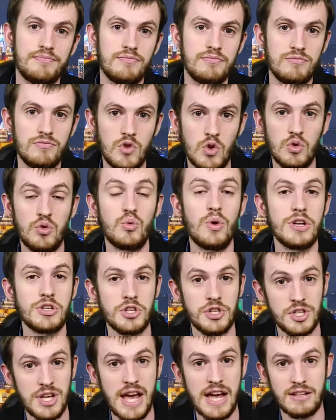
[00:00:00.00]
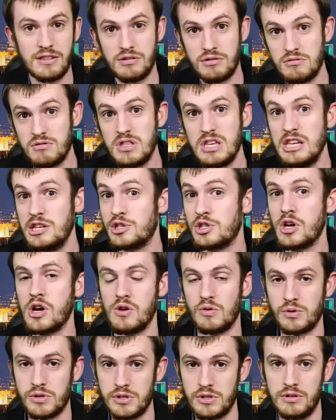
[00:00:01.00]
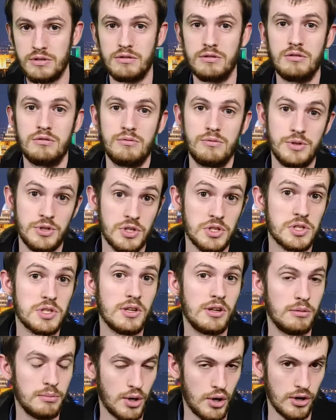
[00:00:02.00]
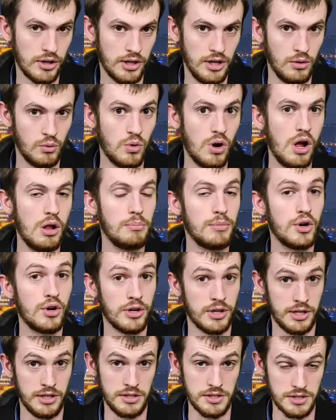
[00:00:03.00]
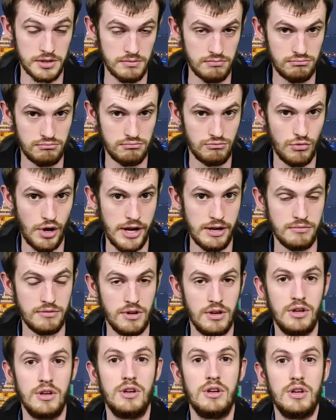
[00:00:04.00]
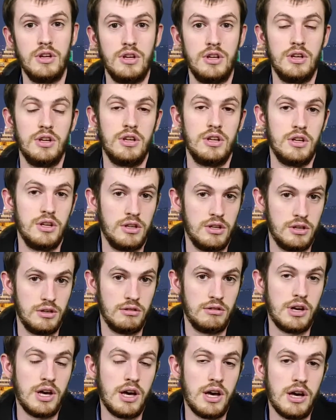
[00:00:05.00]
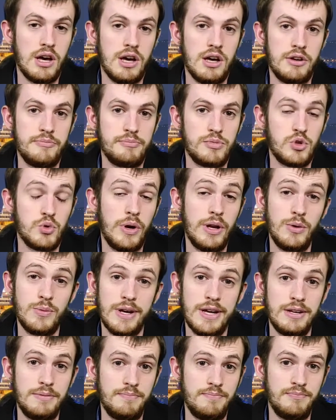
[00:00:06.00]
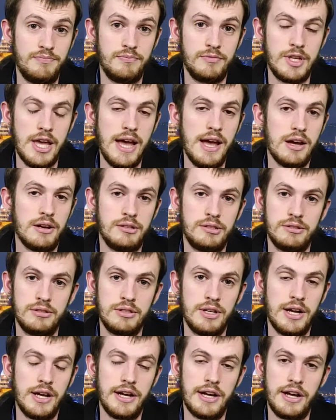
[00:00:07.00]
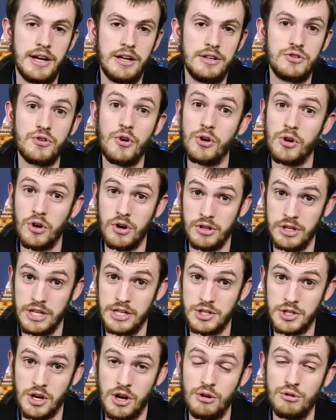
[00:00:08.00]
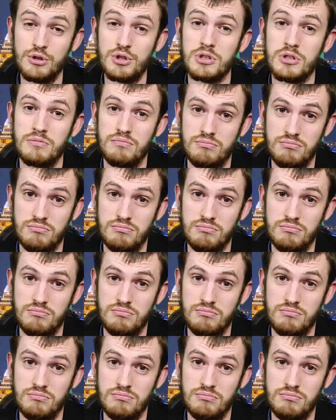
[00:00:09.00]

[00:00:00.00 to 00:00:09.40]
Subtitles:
though the Russians hacked the East Coast, which is still America. We're all Americans, right? So anyway, yeah, don't go to the East Coast.